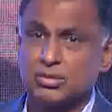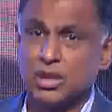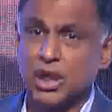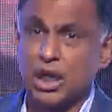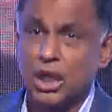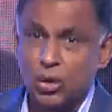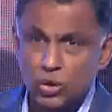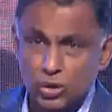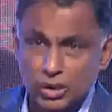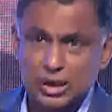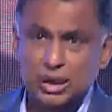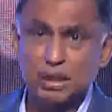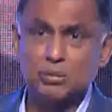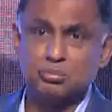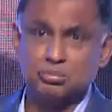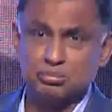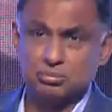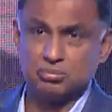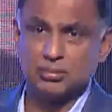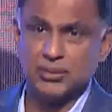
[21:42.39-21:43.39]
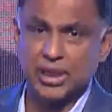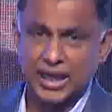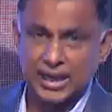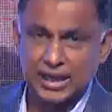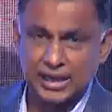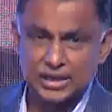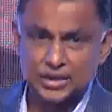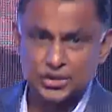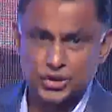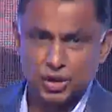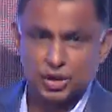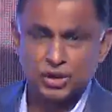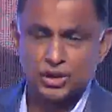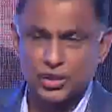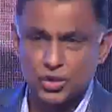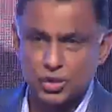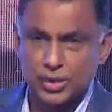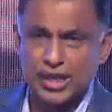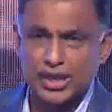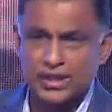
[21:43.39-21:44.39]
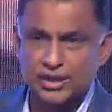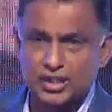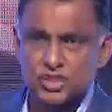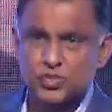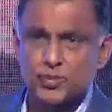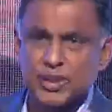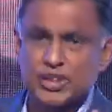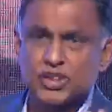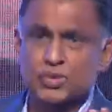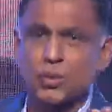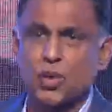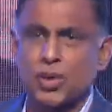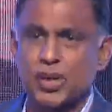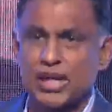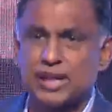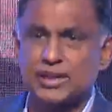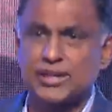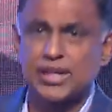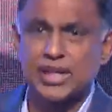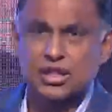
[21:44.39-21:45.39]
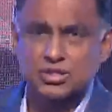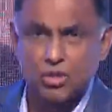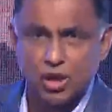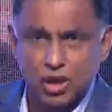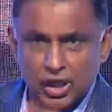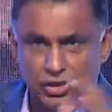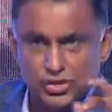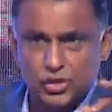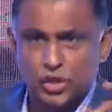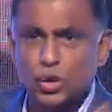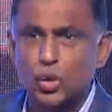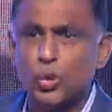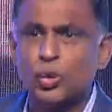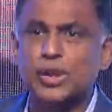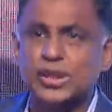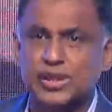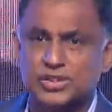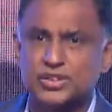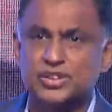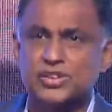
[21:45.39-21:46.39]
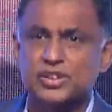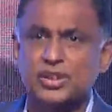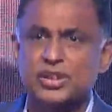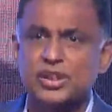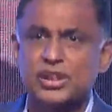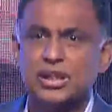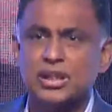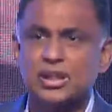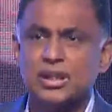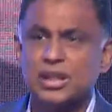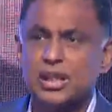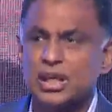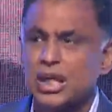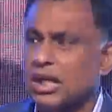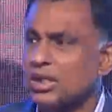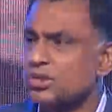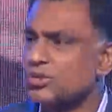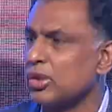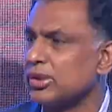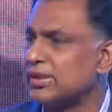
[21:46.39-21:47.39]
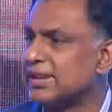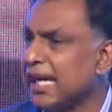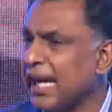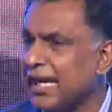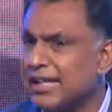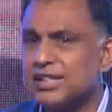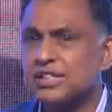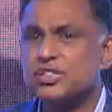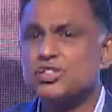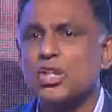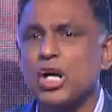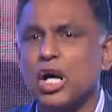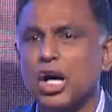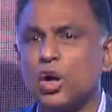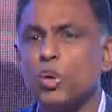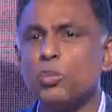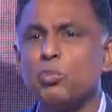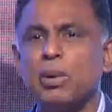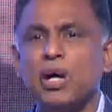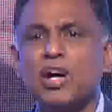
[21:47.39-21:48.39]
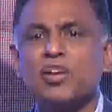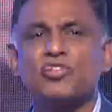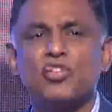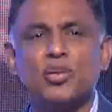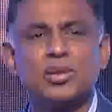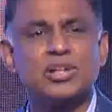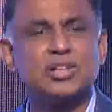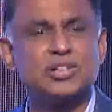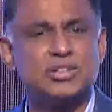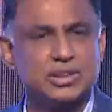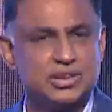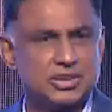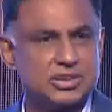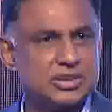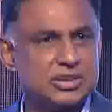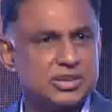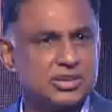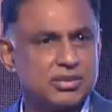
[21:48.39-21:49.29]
Outcome, I'll ensure that you get this much more healthy as long as you do this. So that is how powerful this is,